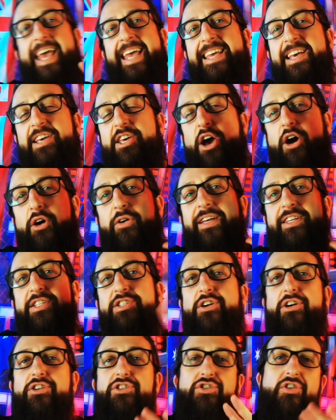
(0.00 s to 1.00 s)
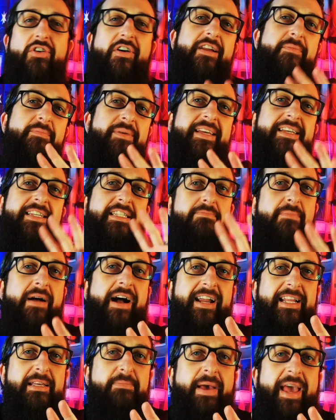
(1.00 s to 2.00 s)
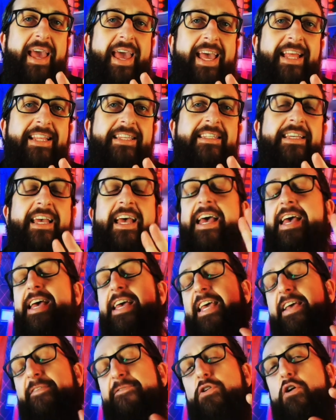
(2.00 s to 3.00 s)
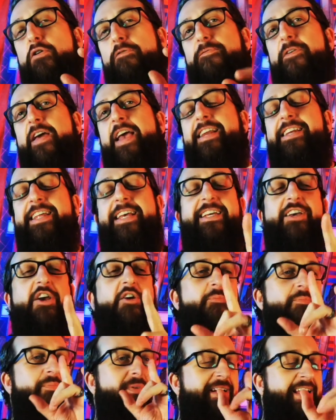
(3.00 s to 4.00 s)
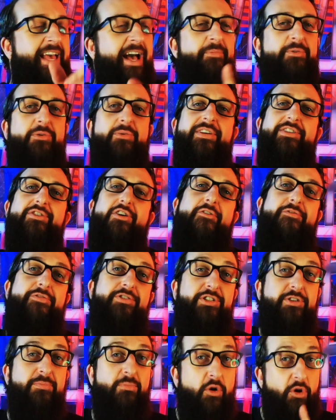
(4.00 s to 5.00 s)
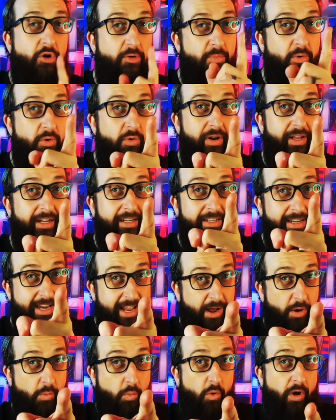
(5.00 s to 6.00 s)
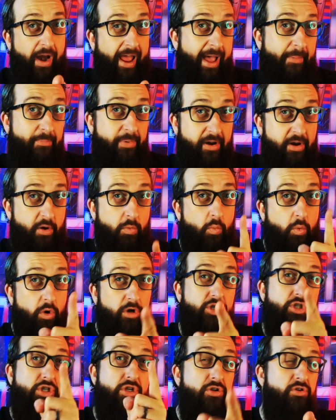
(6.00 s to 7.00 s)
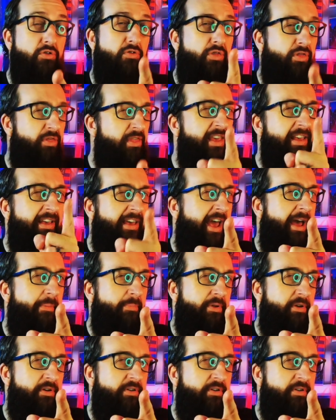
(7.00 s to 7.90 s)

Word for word: you go, he's not trying to be a smarty pants. If you're fair dinkum, come to his office tomorrow morning. Now, what happened? What do you think happened?